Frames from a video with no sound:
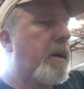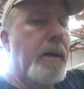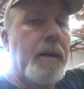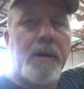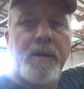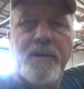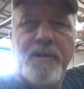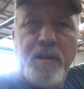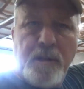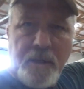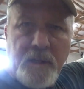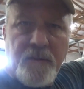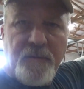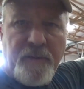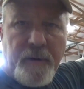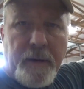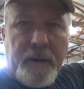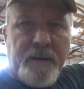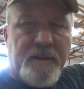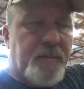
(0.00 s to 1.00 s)

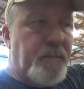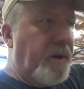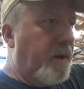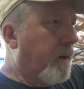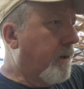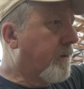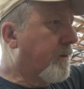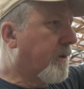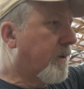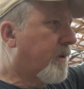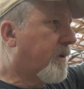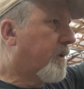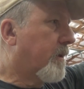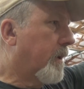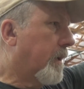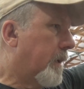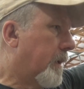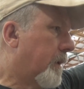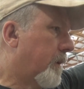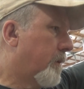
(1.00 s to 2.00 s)
solidifies because
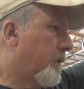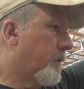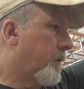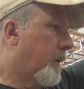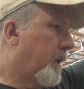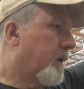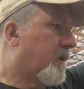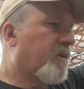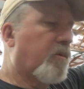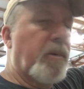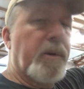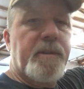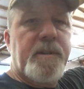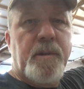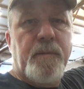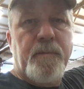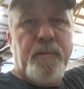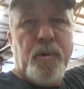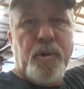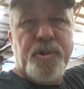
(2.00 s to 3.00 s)
it's rust
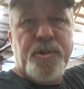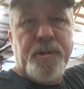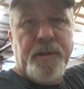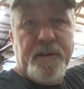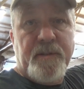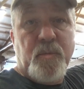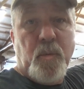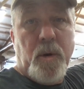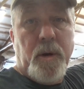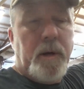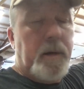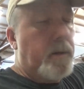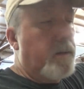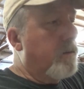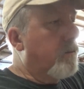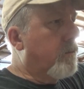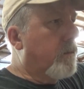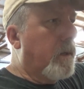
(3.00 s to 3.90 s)
conversion as well.